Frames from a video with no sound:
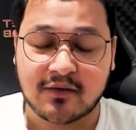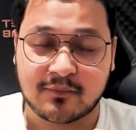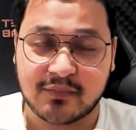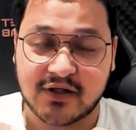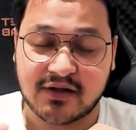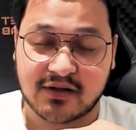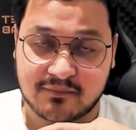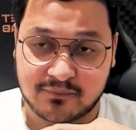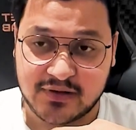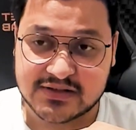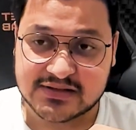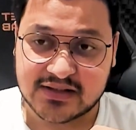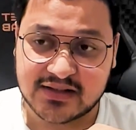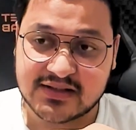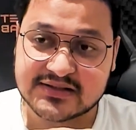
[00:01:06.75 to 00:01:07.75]
But
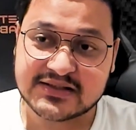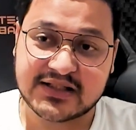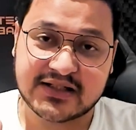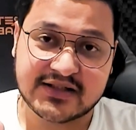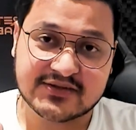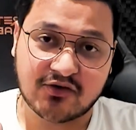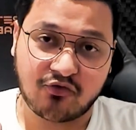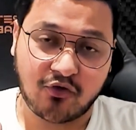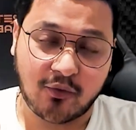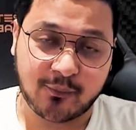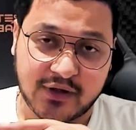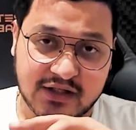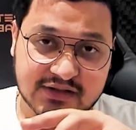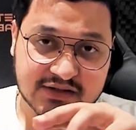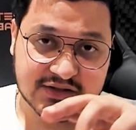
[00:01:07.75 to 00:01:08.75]
basically a series of
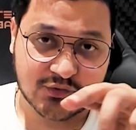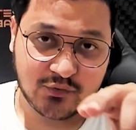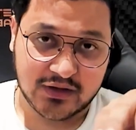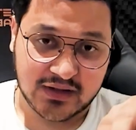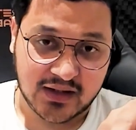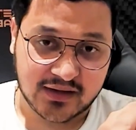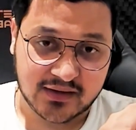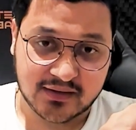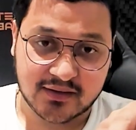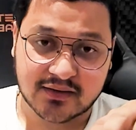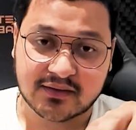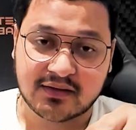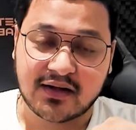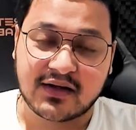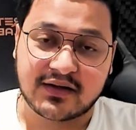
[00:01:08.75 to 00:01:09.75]
operations will occur,
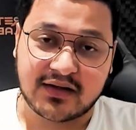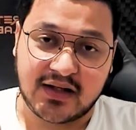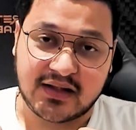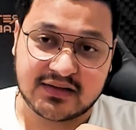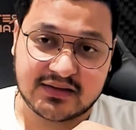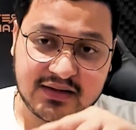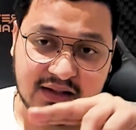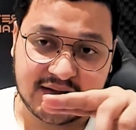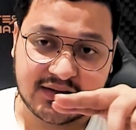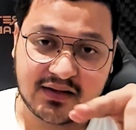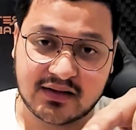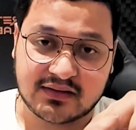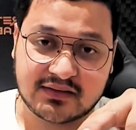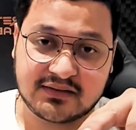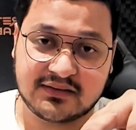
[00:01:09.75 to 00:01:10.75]
and
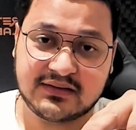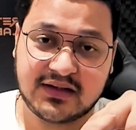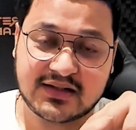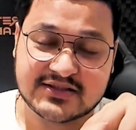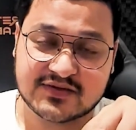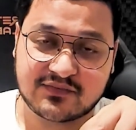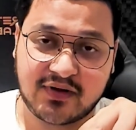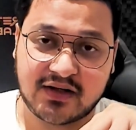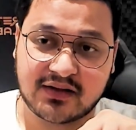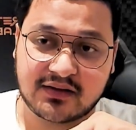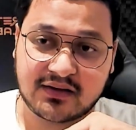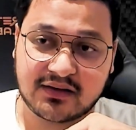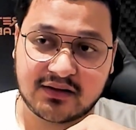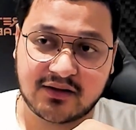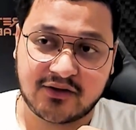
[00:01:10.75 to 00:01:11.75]
then that's
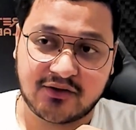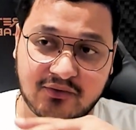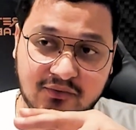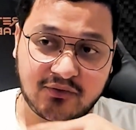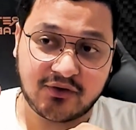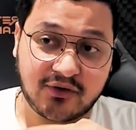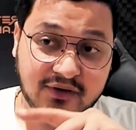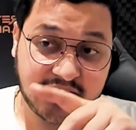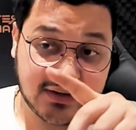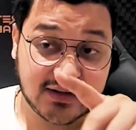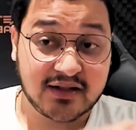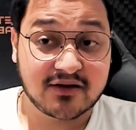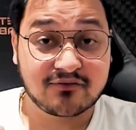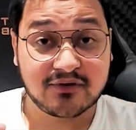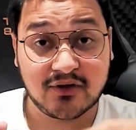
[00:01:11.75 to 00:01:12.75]
when your
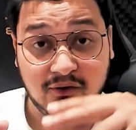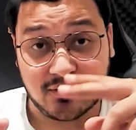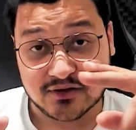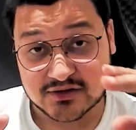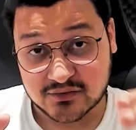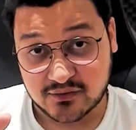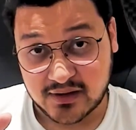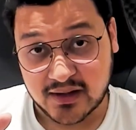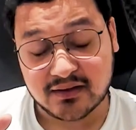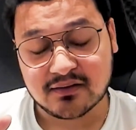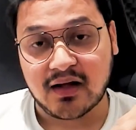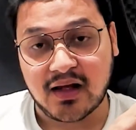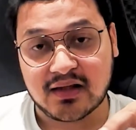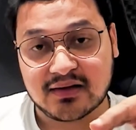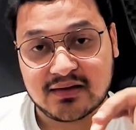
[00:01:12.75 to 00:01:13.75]
trigger will also run.
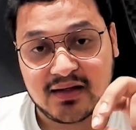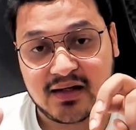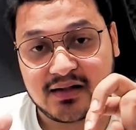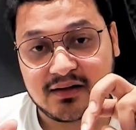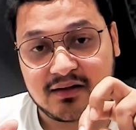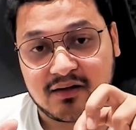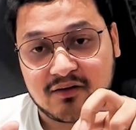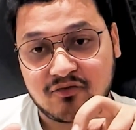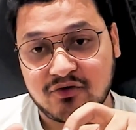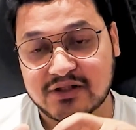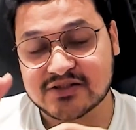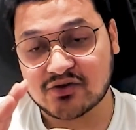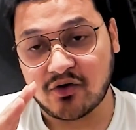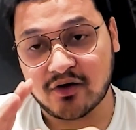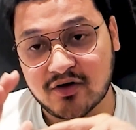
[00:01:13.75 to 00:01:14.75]
And then
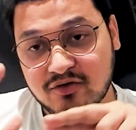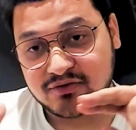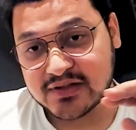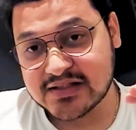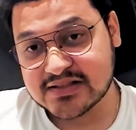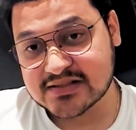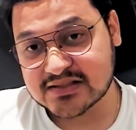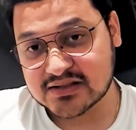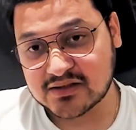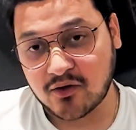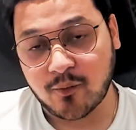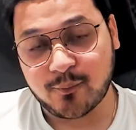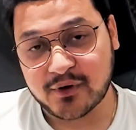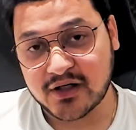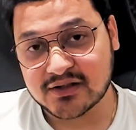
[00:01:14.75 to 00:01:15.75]
once all of these
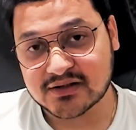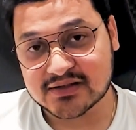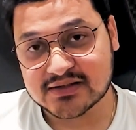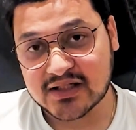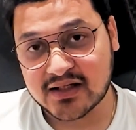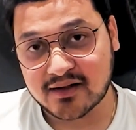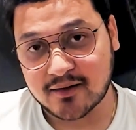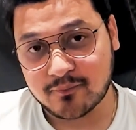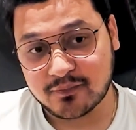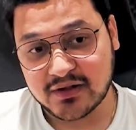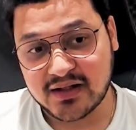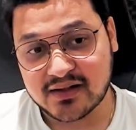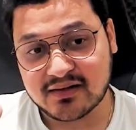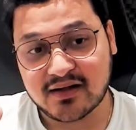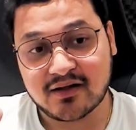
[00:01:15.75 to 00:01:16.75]
operations are
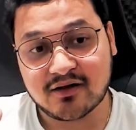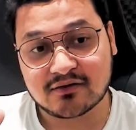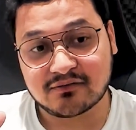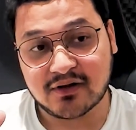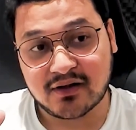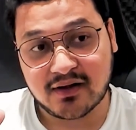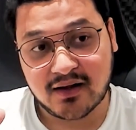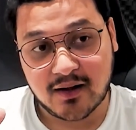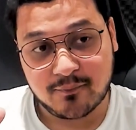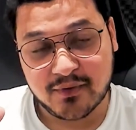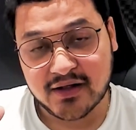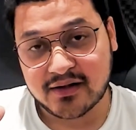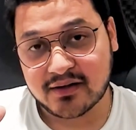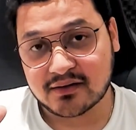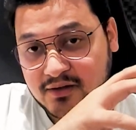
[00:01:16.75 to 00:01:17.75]
complete, then it would
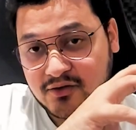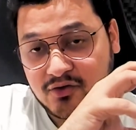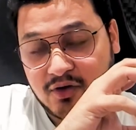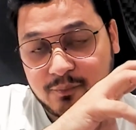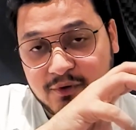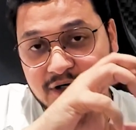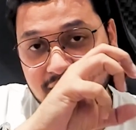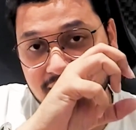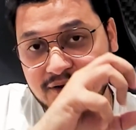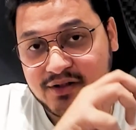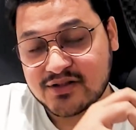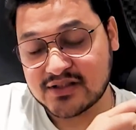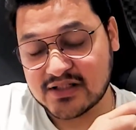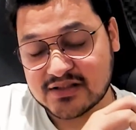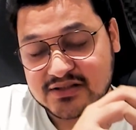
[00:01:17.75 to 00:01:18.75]
commit your particular
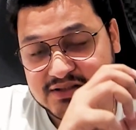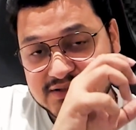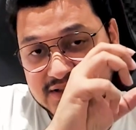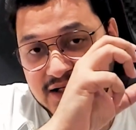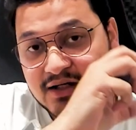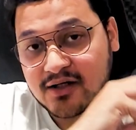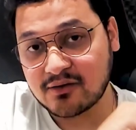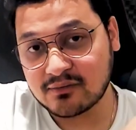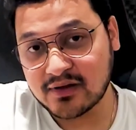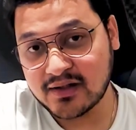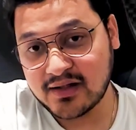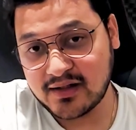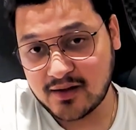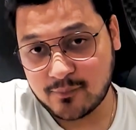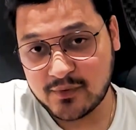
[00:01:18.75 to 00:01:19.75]
changes into the
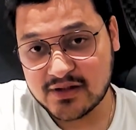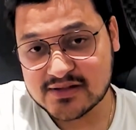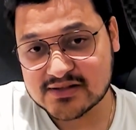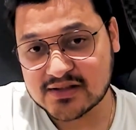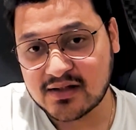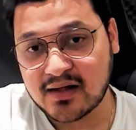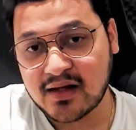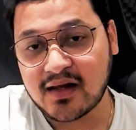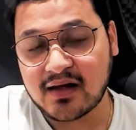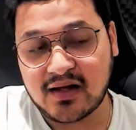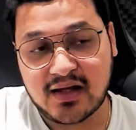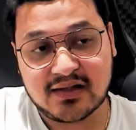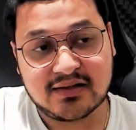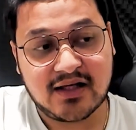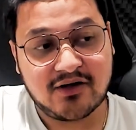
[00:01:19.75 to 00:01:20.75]
database,
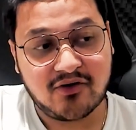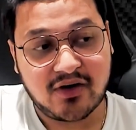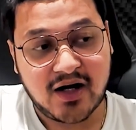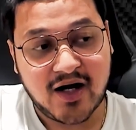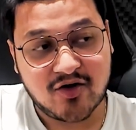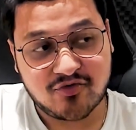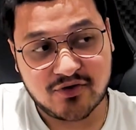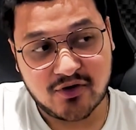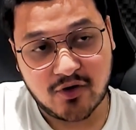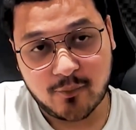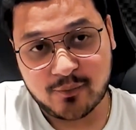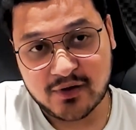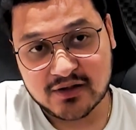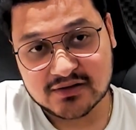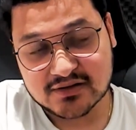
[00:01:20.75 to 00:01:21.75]
and then your after
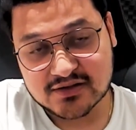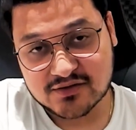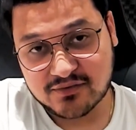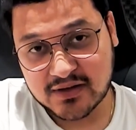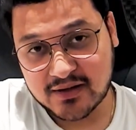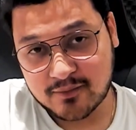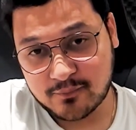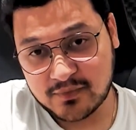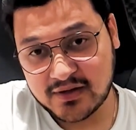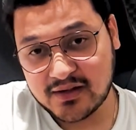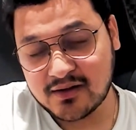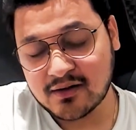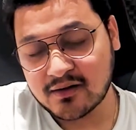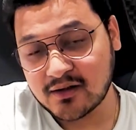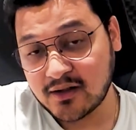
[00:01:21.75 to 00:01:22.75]
operations will
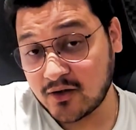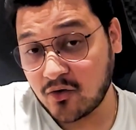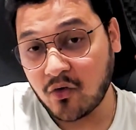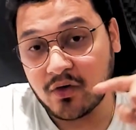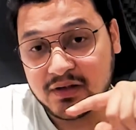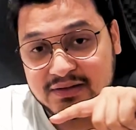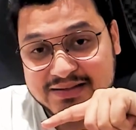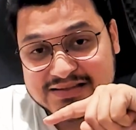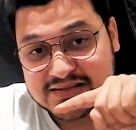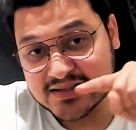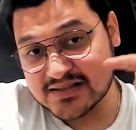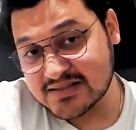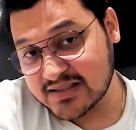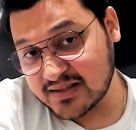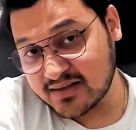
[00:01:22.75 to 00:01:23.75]
complete. And all this
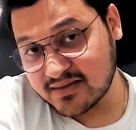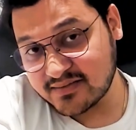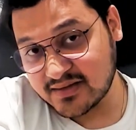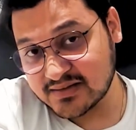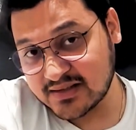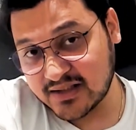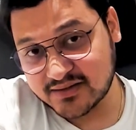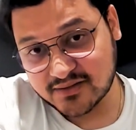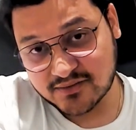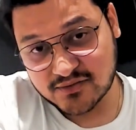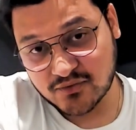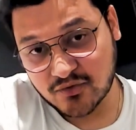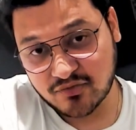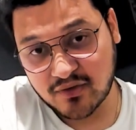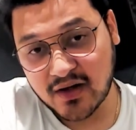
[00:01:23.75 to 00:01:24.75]
is single transaction
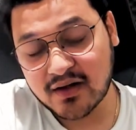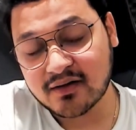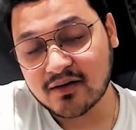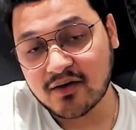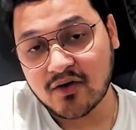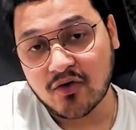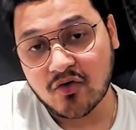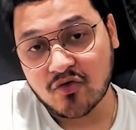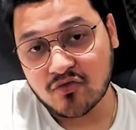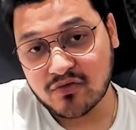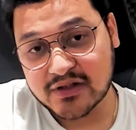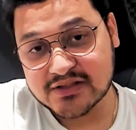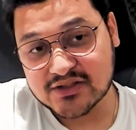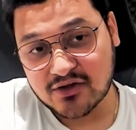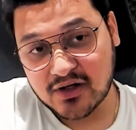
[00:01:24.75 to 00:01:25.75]
so far.
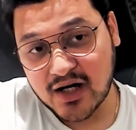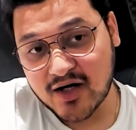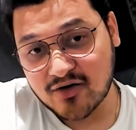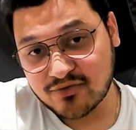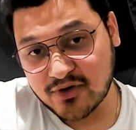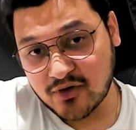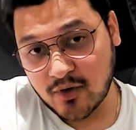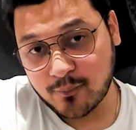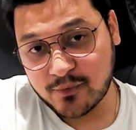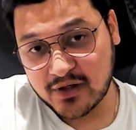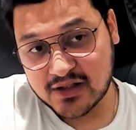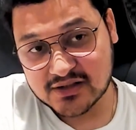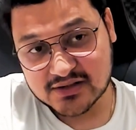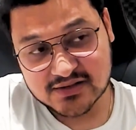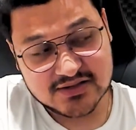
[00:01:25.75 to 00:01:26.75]
Once your after
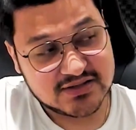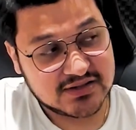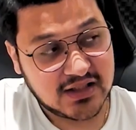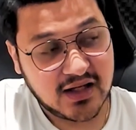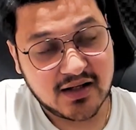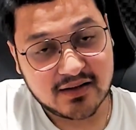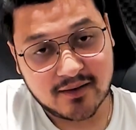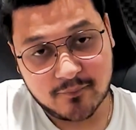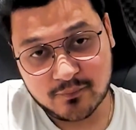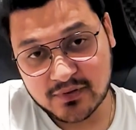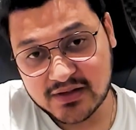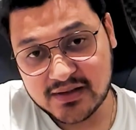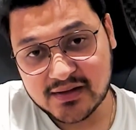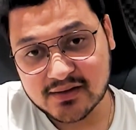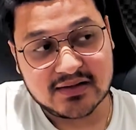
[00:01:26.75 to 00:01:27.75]
operations are
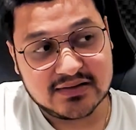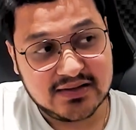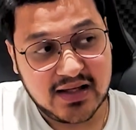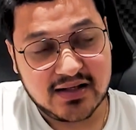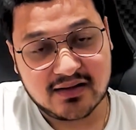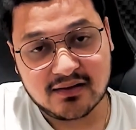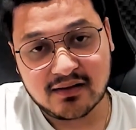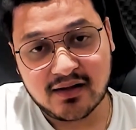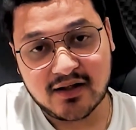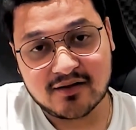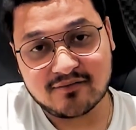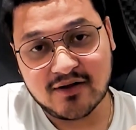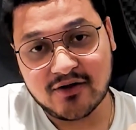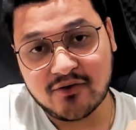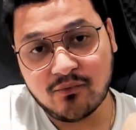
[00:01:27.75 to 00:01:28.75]
complete, then it
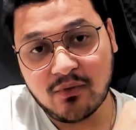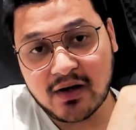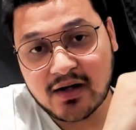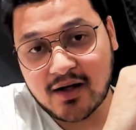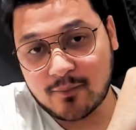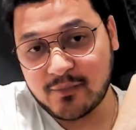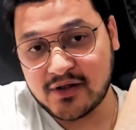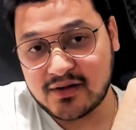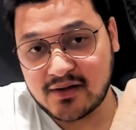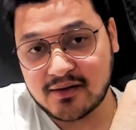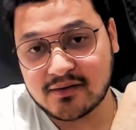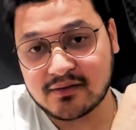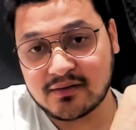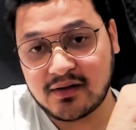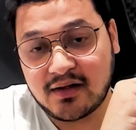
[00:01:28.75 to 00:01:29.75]
will do a commit
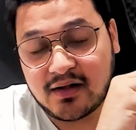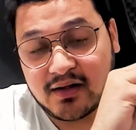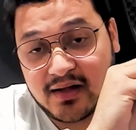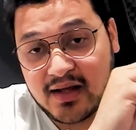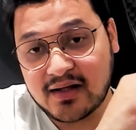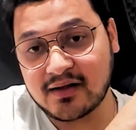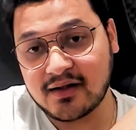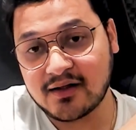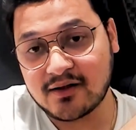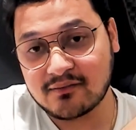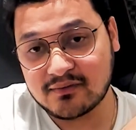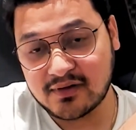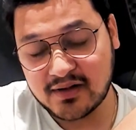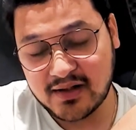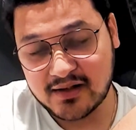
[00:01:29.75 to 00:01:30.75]
again into
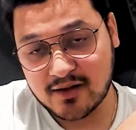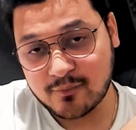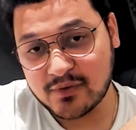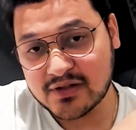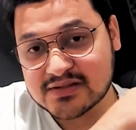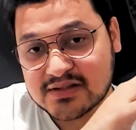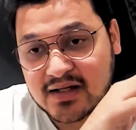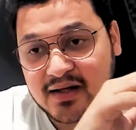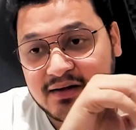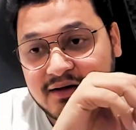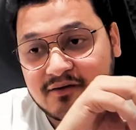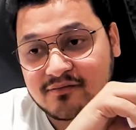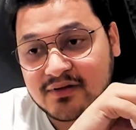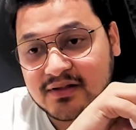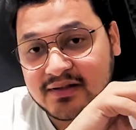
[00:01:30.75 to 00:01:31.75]
the database, and
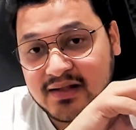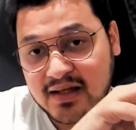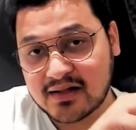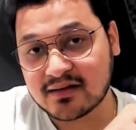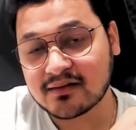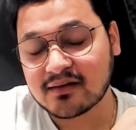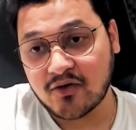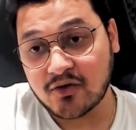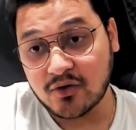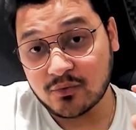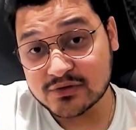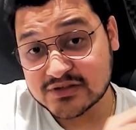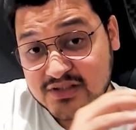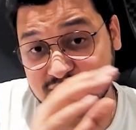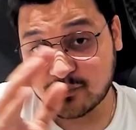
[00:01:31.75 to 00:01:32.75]
it will then
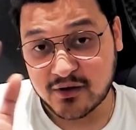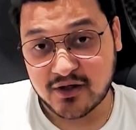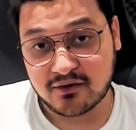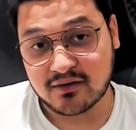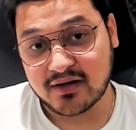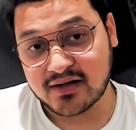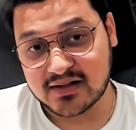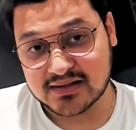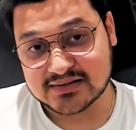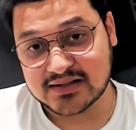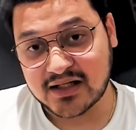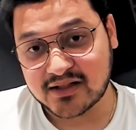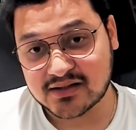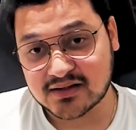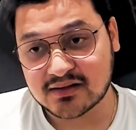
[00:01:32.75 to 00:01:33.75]
close this particular
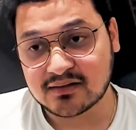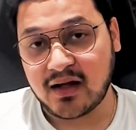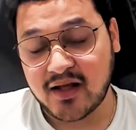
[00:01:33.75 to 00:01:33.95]
transaction.